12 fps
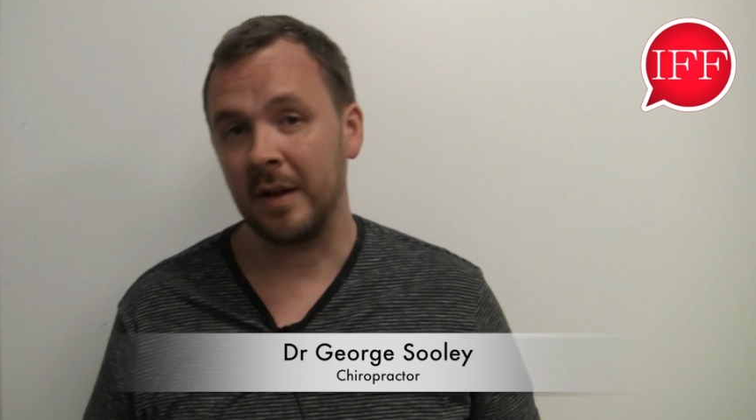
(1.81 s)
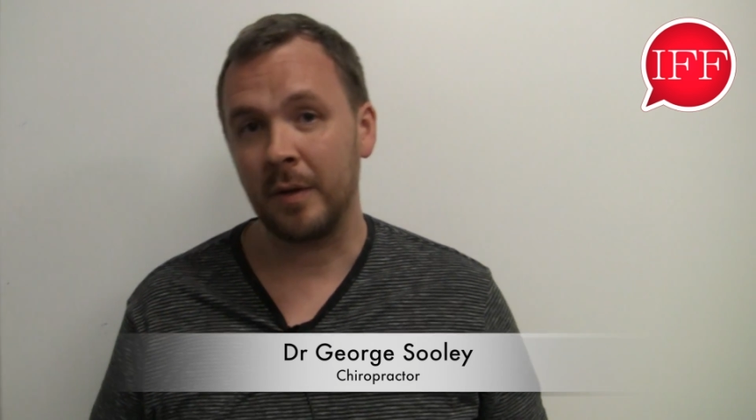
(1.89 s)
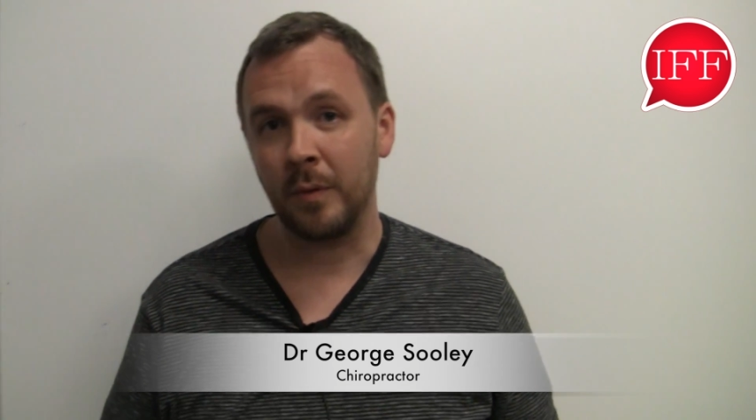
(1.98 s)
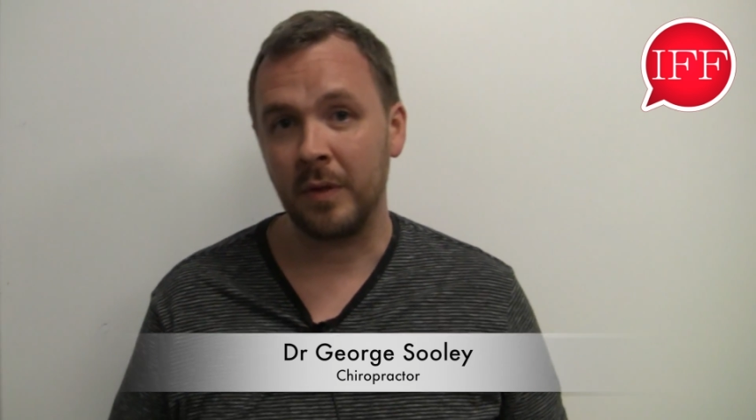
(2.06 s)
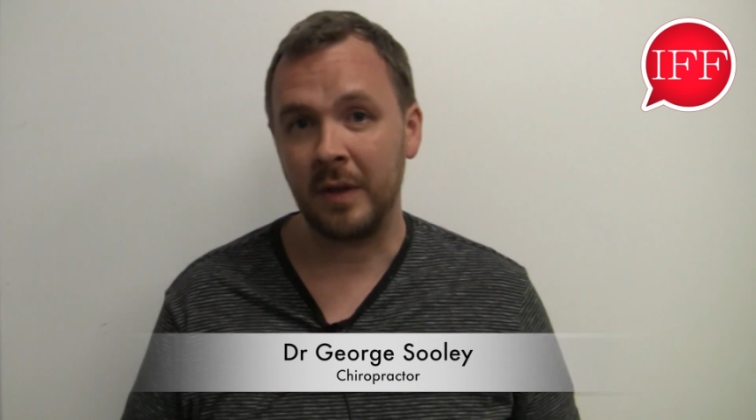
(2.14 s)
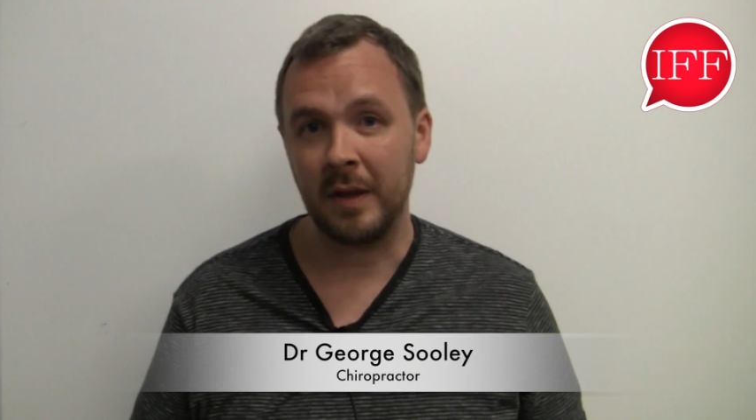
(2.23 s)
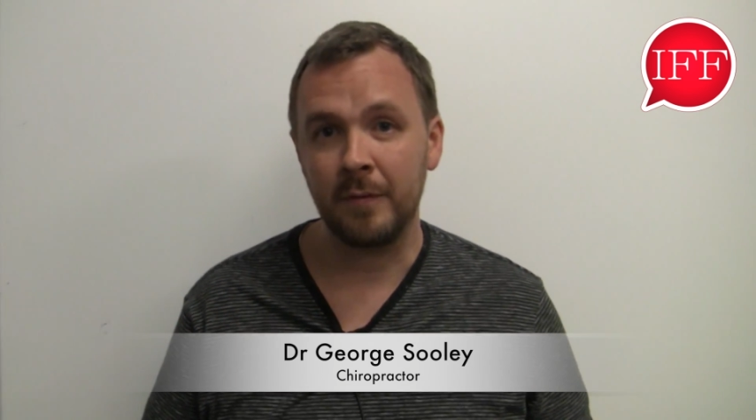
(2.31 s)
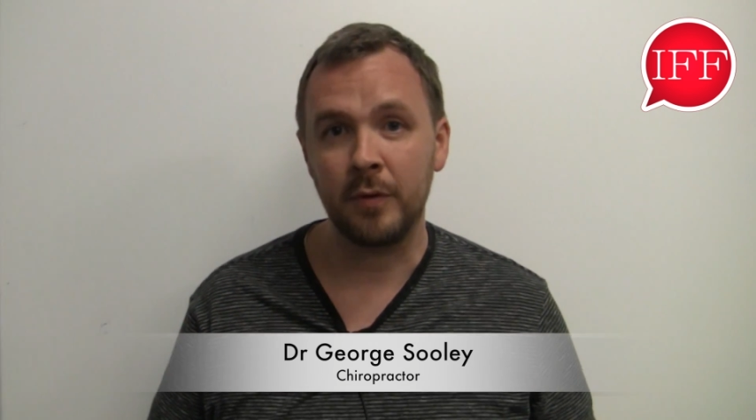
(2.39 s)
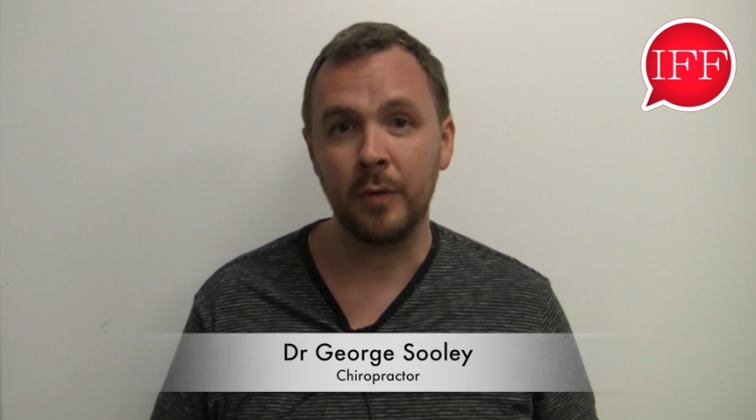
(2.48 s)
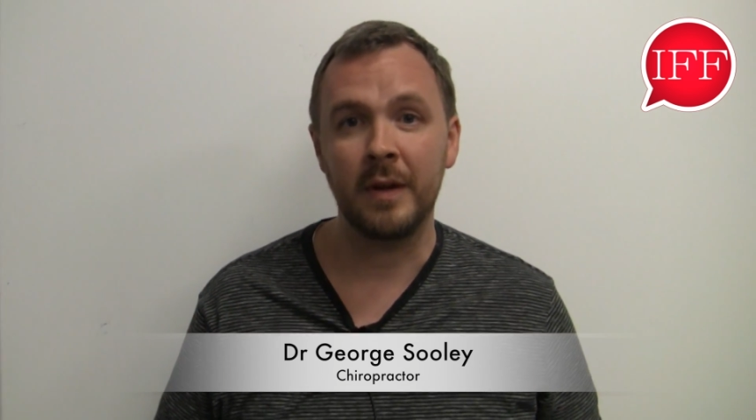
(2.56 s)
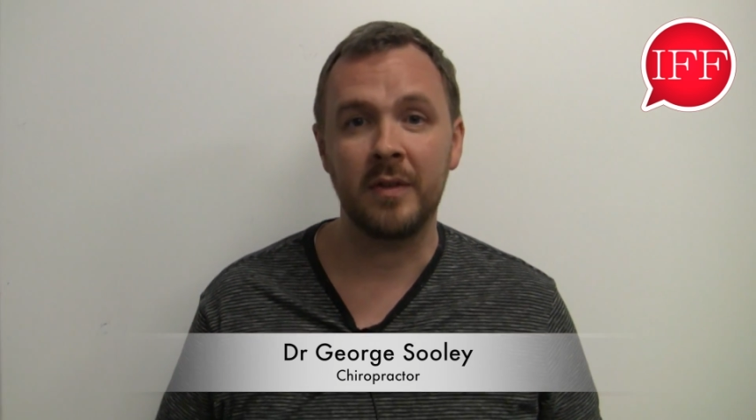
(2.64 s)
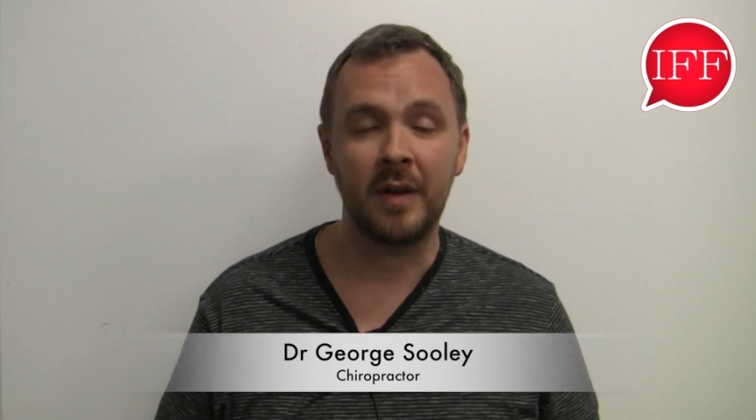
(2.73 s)
done with the
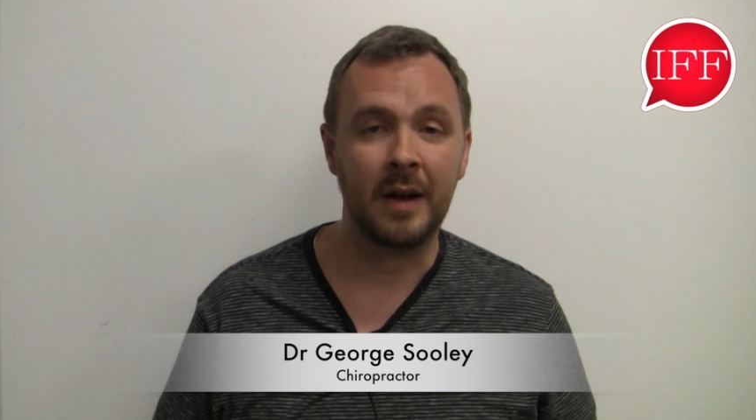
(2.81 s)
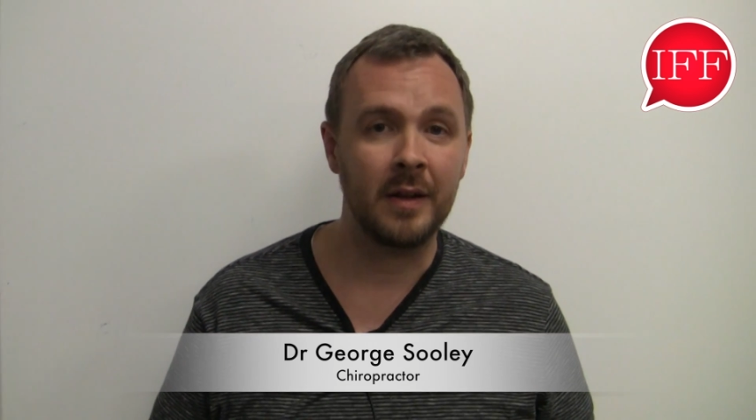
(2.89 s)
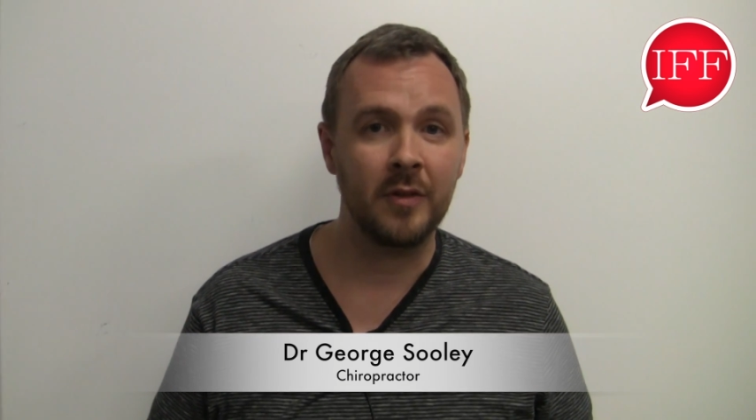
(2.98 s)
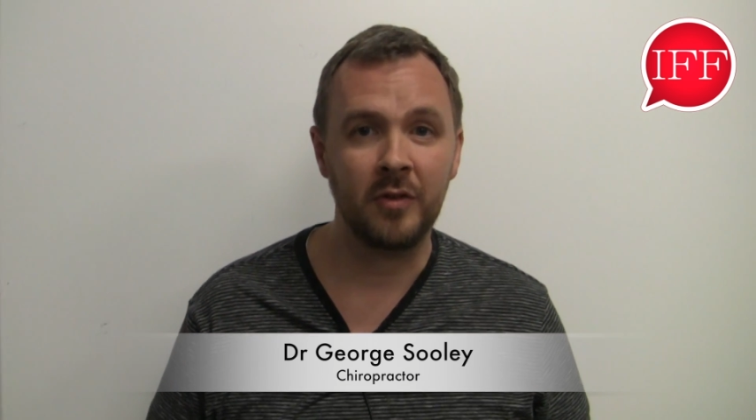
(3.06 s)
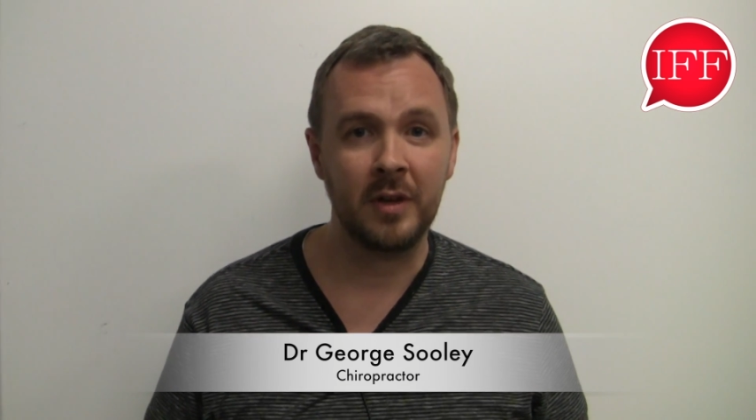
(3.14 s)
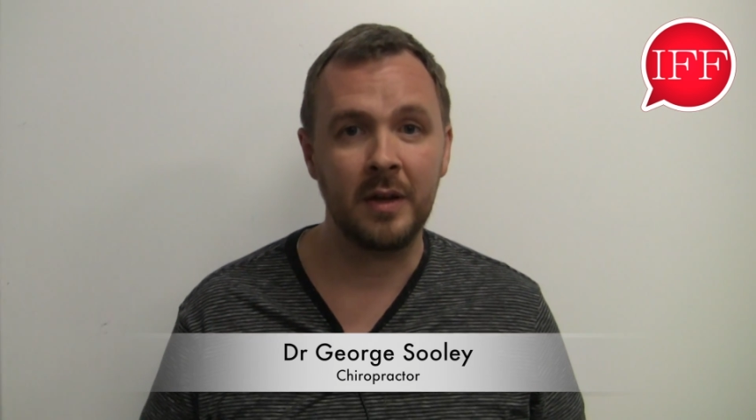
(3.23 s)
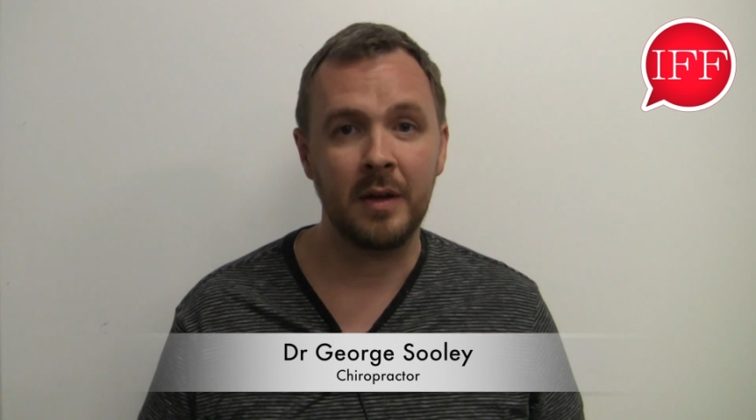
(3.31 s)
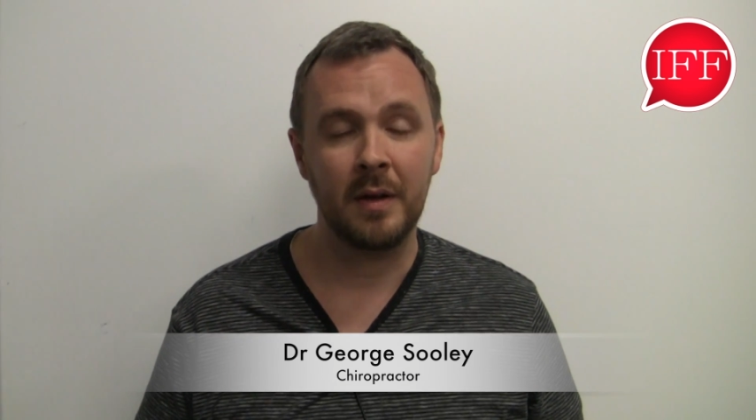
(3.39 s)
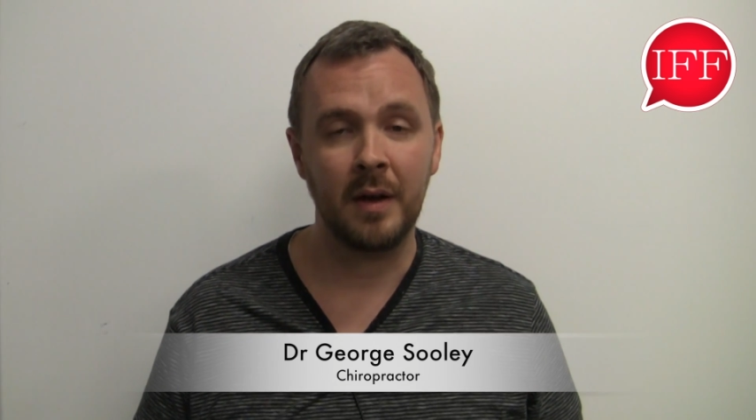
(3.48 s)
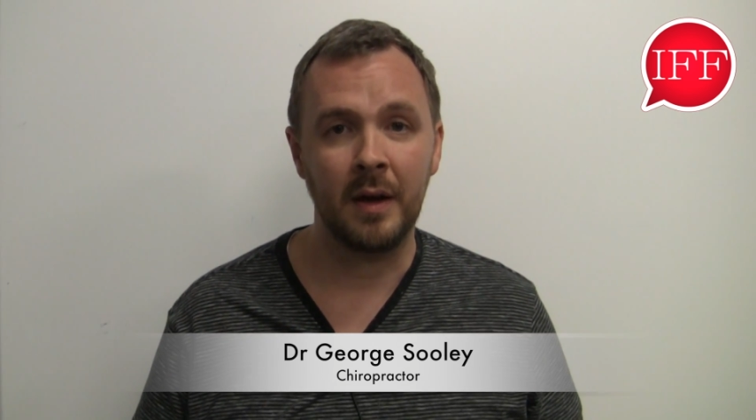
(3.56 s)
InfluenceOlogy